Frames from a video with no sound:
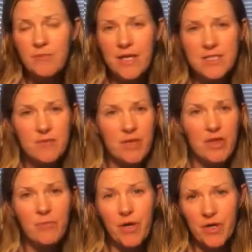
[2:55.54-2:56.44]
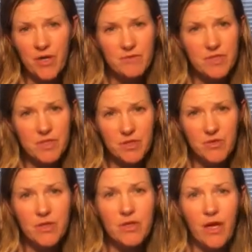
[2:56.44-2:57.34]
meant to be the burden of the
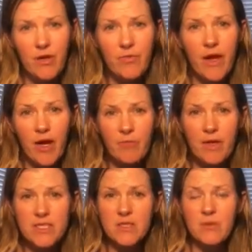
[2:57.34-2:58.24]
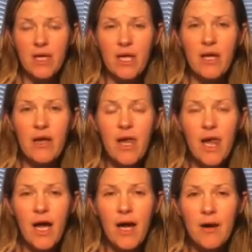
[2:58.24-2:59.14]
tutor alone. They are meant to be
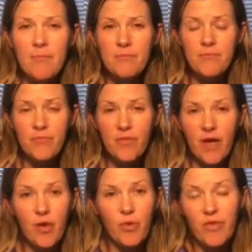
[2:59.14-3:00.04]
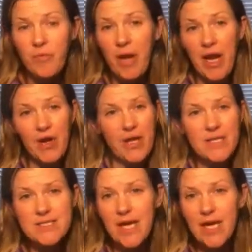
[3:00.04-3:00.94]
um, there with the
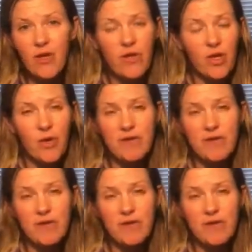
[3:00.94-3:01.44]
parents. And I know that you